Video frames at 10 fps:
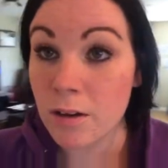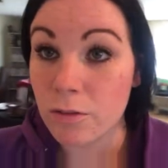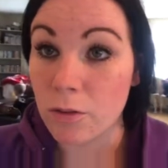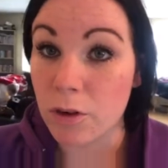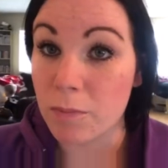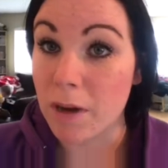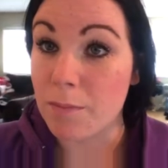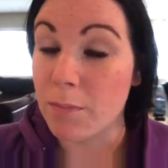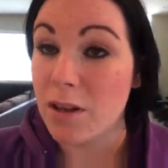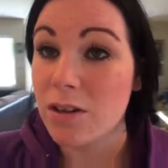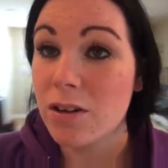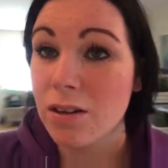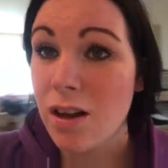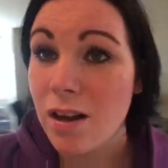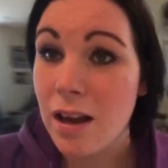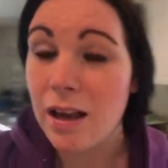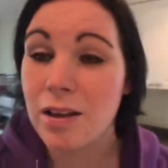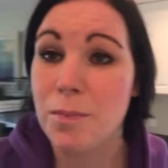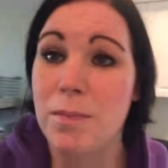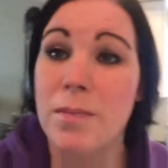for my mother-in-law
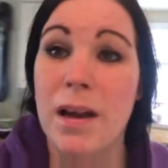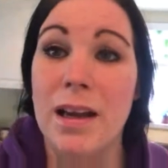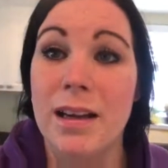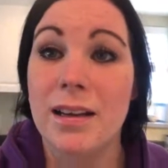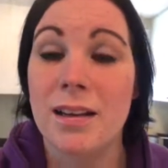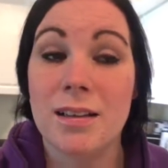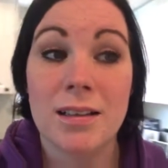and my